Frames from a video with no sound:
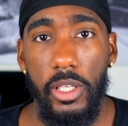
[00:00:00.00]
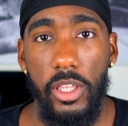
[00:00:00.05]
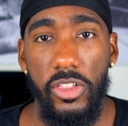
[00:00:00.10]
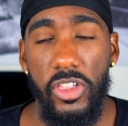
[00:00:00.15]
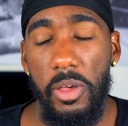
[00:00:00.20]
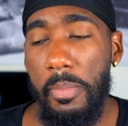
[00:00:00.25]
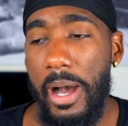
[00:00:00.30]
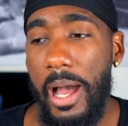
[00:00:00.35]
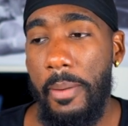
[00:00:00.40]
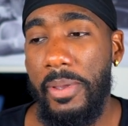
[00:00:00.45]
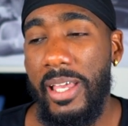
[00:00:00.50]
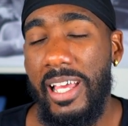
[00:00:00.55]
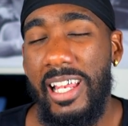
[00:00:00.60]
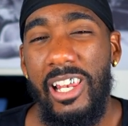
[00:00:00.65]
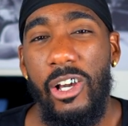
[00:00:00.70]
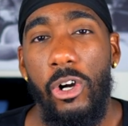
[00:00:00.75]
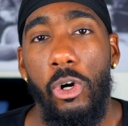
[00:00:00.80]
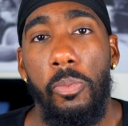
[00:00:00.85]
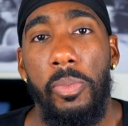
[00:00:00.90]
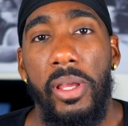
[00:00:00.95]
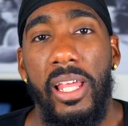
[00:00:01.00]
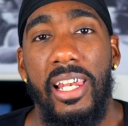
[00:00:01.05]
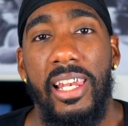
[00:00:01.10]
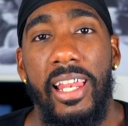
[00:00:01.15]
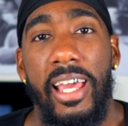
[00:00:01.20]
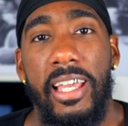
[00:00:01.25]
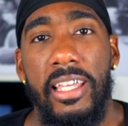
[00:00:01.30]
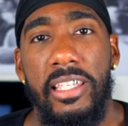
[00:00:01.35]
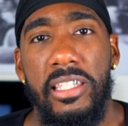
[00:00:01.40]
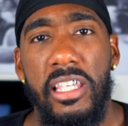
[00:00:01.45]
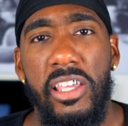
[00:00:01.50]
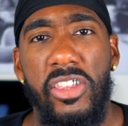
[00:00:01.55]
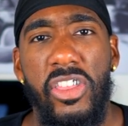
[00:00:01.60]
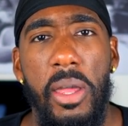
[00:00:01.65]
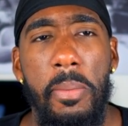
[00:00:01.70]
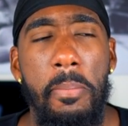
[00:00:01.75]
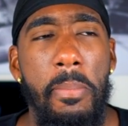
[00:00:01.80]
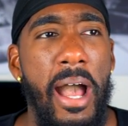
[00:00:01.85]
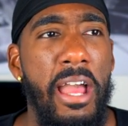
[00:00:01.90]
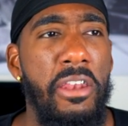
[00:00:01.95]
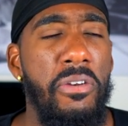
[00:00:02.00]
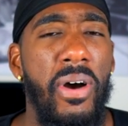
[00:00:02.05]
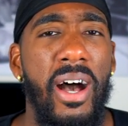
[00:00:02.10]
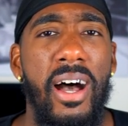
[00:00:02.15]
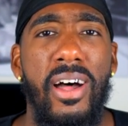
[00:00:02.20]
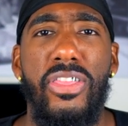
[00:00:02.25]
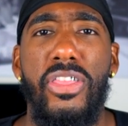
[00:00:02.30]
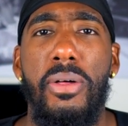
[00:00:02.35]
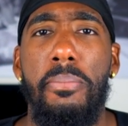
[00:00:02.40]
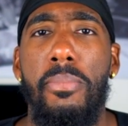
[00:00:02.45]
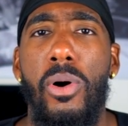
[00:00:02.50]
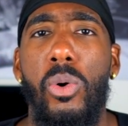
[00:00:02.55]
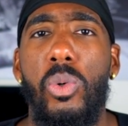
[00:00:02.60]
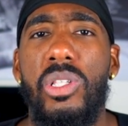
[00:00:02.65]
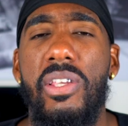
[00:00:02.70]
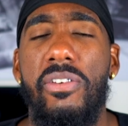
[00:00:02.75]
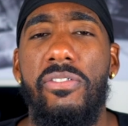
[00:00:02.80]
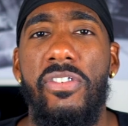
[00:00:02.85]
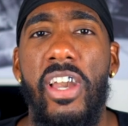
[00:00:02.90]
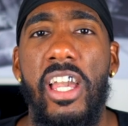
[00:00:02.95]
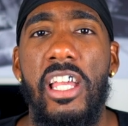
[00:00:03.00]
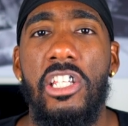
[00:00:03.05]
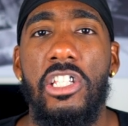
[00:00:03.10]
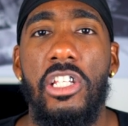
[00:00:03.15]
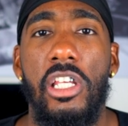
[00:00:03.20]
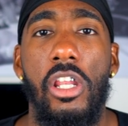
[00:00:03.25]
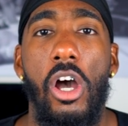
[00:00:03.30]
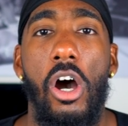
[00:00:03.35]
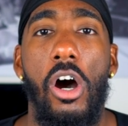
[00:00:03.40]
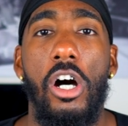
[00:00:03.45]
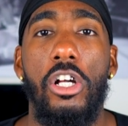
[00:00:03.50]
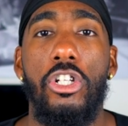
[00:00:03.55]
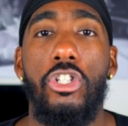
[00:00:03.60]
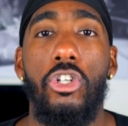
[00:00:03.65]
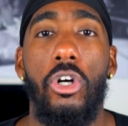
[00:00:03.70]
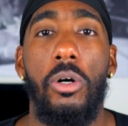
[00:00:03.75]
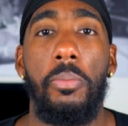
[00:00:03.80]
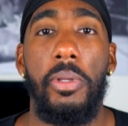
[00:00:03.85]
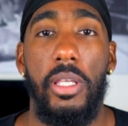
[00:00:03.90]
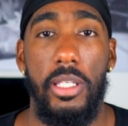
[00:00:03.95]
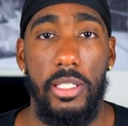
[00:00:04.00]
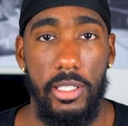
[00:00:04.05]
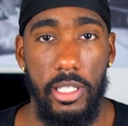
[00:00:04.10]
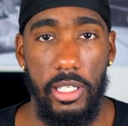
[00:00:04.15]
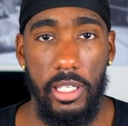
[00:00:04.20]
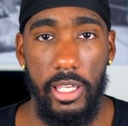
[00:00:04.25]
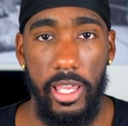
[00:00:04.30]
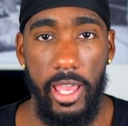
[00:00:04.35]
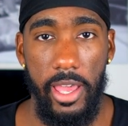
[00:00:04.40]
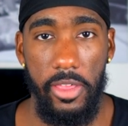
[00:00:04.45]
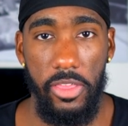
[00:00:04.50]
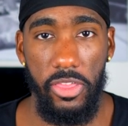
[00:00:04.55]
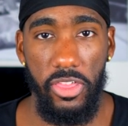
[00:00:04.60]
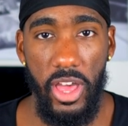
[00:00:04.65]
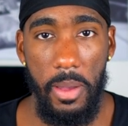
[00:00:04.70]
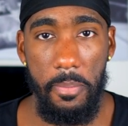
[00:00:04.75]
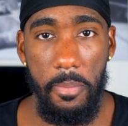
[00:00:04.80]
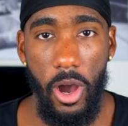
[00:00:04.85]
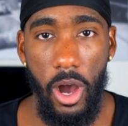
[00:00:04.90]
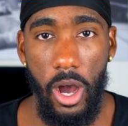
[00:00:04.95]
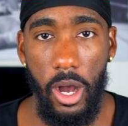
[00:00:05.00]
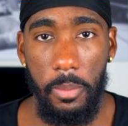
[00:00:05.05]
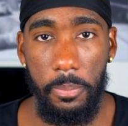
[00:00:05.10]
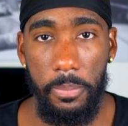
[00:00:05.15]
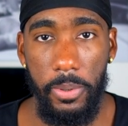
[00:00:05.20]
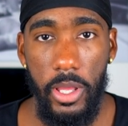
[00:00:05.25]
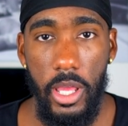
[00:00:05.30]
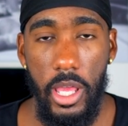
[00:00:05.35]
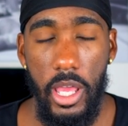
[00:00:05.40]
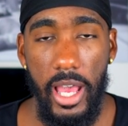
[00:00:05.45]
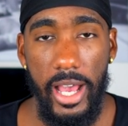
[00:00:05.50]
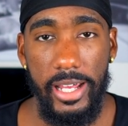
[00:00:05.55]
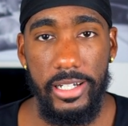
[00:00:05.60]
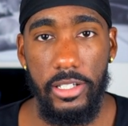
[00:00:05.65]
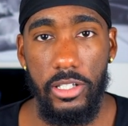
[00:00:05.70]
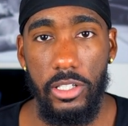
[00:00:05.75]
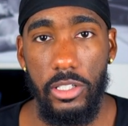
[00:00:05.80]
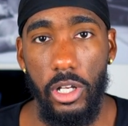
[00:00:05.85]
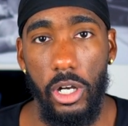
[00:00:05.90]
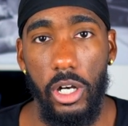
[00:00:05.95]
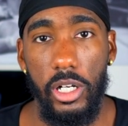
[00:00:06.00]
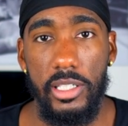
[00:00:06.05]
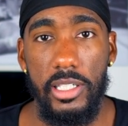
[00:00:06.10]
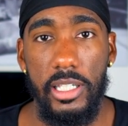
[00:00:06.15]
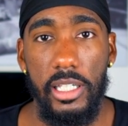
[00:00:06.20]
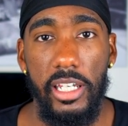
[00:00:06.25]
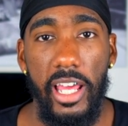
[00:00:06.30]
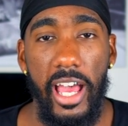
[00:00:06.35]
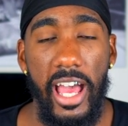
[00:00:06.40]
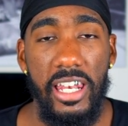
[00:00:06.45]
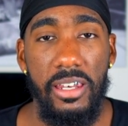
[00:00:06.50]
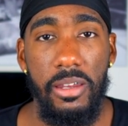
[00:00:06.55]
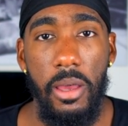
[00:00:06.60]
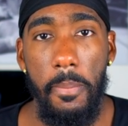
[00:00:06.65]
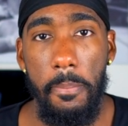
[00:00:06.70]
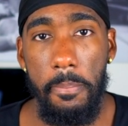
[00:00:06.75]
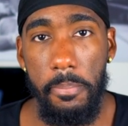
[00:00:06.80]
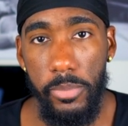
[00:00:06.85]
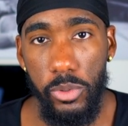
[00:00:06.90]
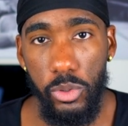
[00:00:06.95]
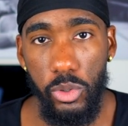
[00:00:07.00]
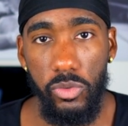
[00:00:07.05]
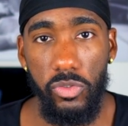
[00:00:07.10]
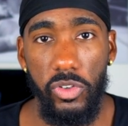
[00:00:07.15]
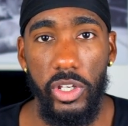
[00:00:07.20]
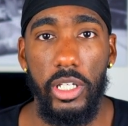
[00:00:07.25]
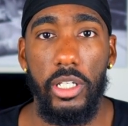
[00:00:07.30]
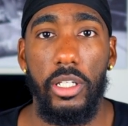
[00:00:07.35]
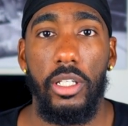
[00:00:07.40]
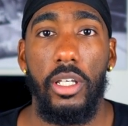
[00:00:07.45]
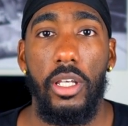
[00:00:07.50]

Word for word: They might be a little bit lazy, they might not have the motivation. Our job is to get them up and started and moving.